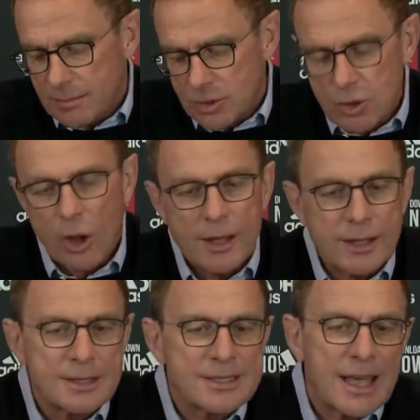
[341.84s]

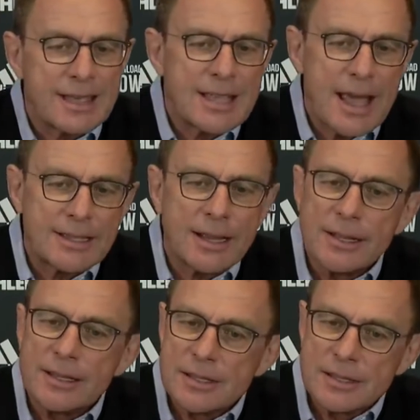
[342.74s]
solid, stay
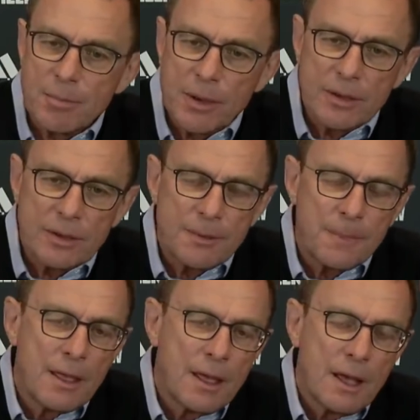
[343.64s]
tactically disciplined.
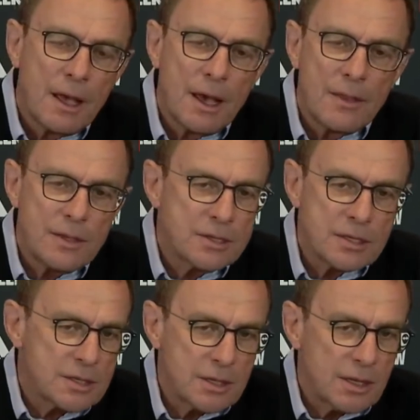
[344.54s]
And this
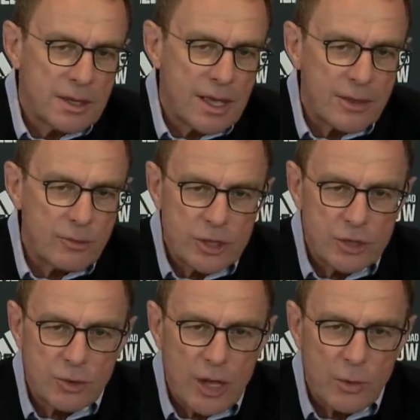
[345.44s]
is the other
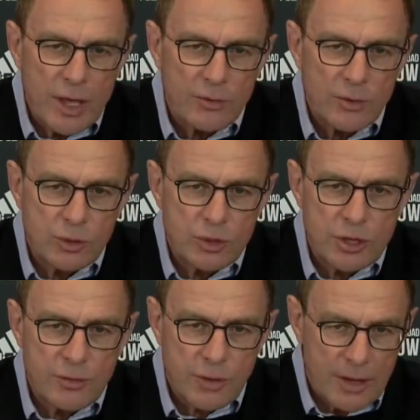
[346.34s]
issue that we have to
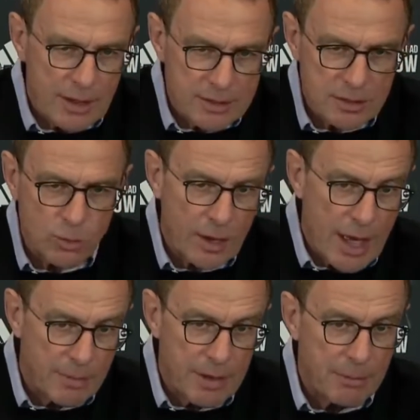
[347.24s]
achieve. And this is what
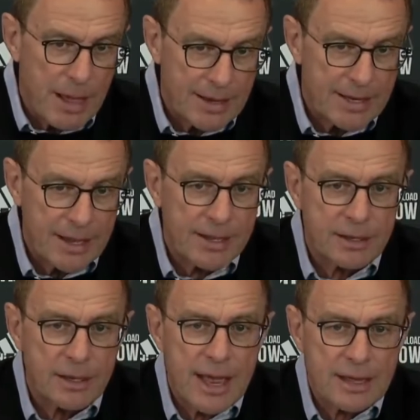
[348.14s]
I mean by
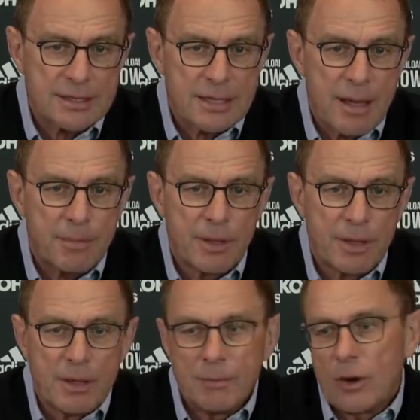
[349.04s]
taking the next step.
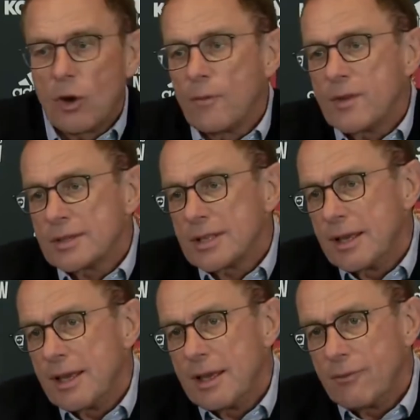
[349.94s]
But
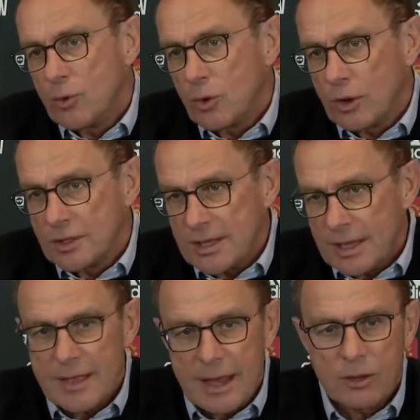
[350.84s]
obviously, if you
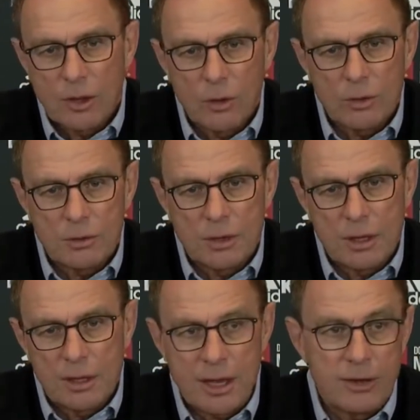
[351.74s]
concede that goal,
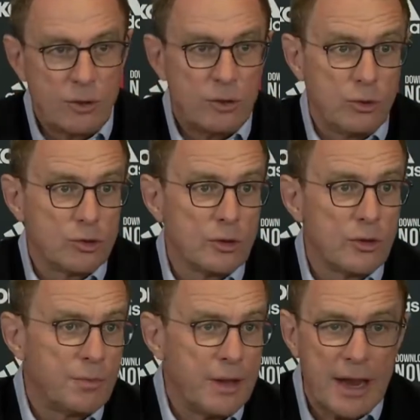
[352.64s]
and you
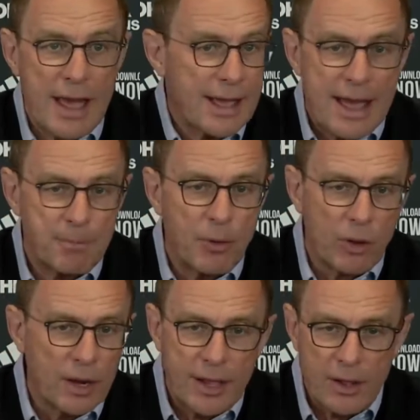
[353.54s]
should have been like at
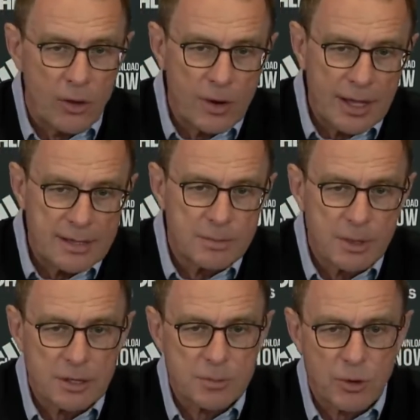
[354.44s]
Burnley or against
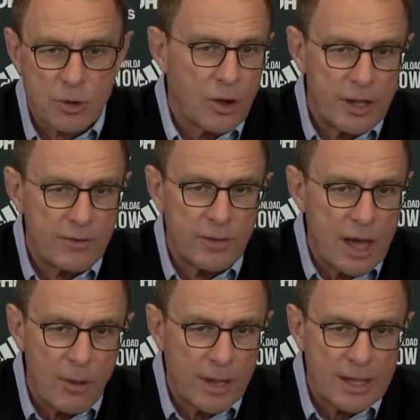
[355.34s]
Middlesbrough or even
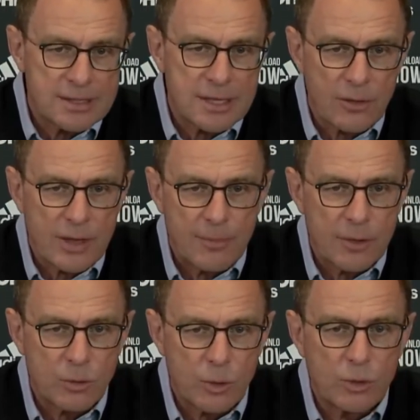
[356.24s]
now against
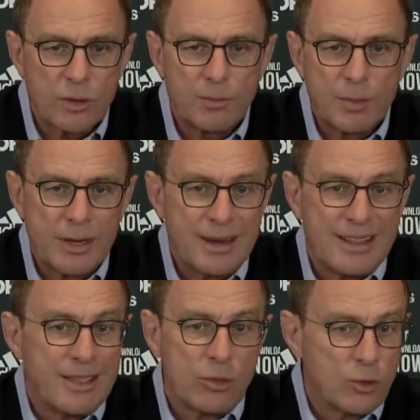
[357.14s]
Southampton, we could have
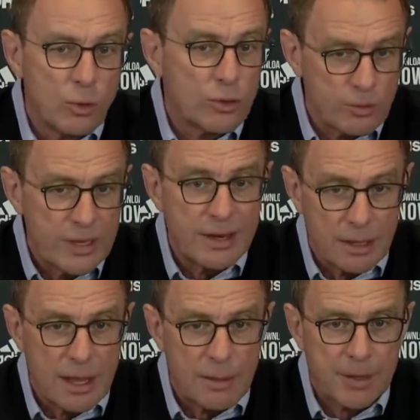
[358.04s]
been
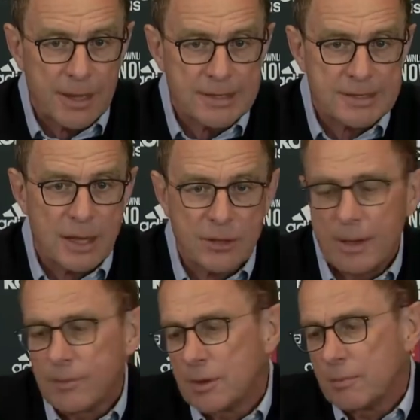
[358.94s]
2-3-0 up against
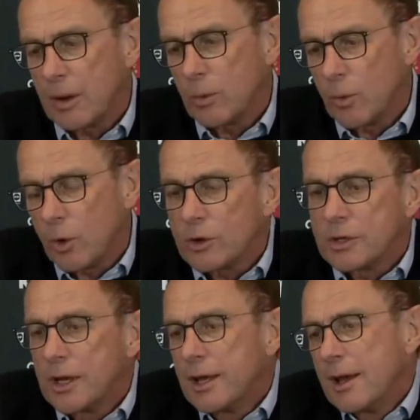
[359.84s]
Southampton, but we
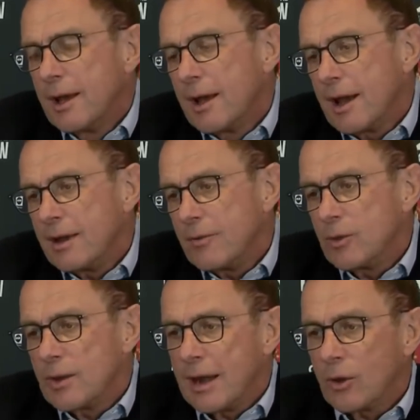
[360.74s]
weren't. And if
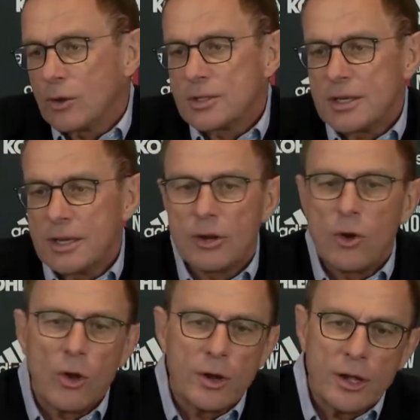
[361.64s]
you then concede an
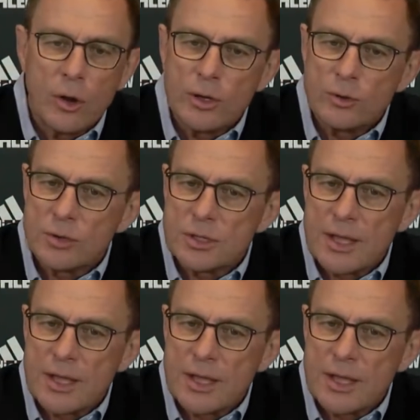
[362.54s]
early goal into the